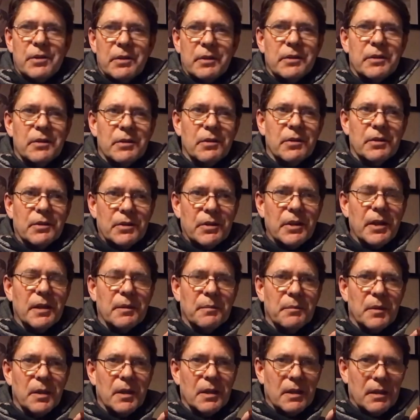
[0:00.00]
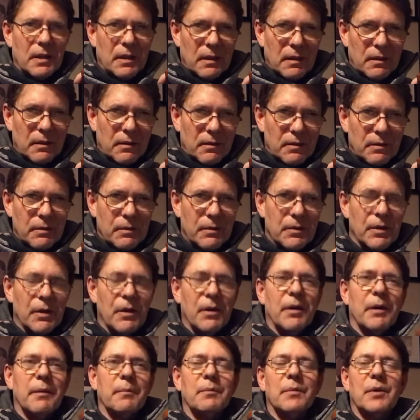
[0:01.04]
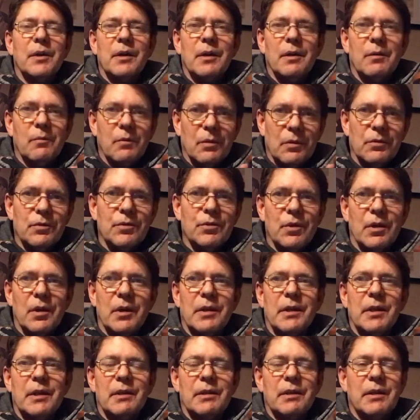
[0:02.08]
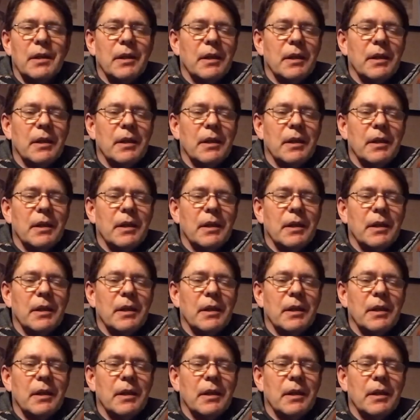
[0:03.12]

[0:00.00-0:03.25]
It's going to take me a little time, but I will try that